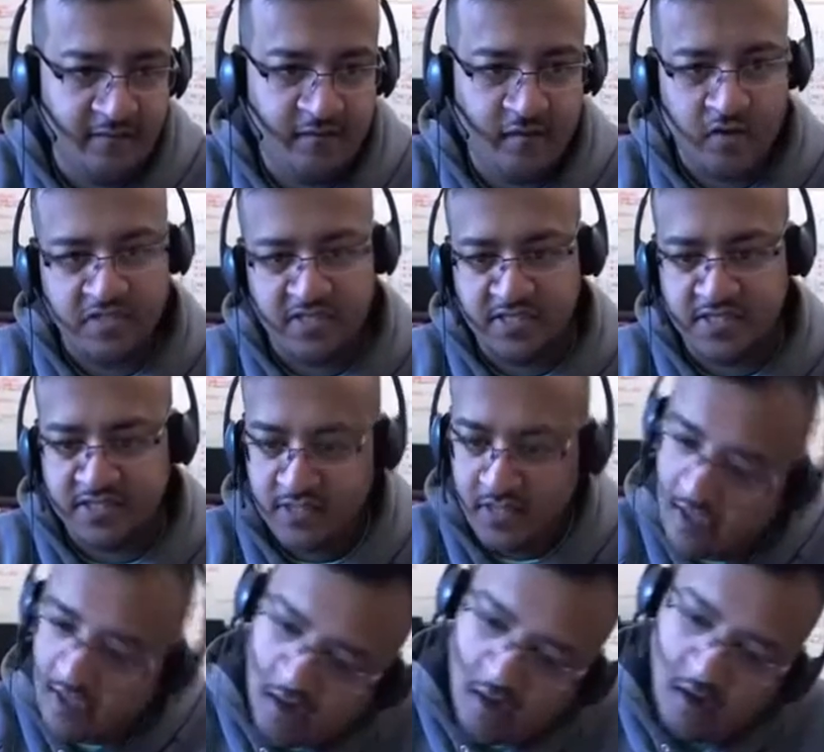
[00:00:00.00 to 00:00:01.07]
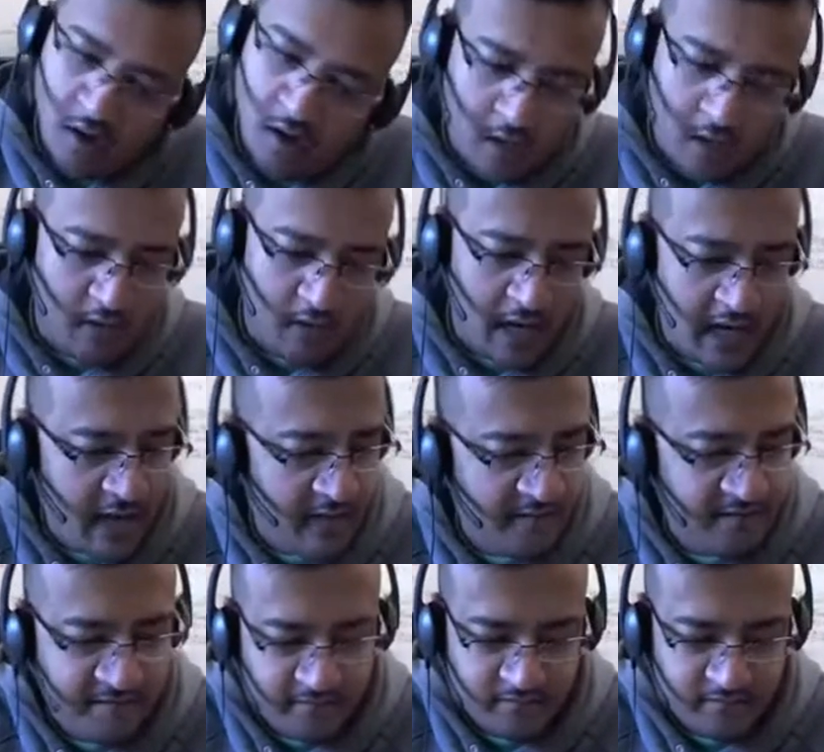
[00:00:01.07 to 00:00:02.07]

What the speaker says: Versus, oh, I have